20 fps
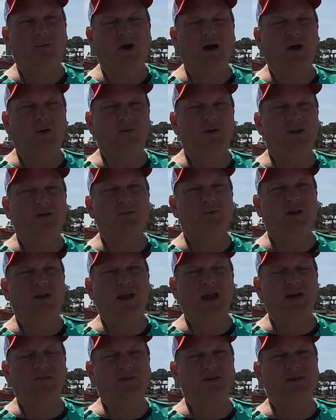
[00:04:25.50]
While we didn't
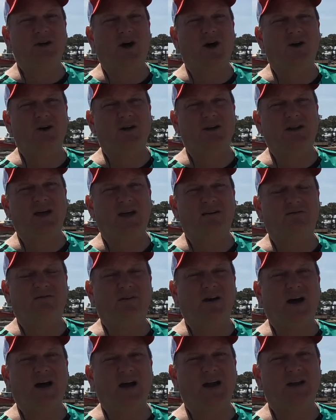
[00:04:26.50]
really have a dog in that
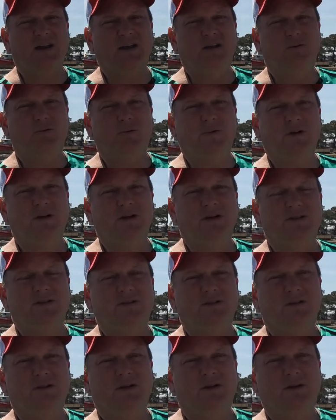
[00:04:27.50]
fight, it
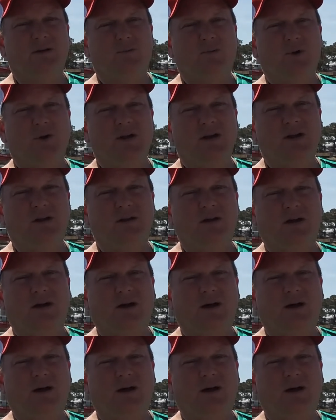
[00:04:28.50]
was pretty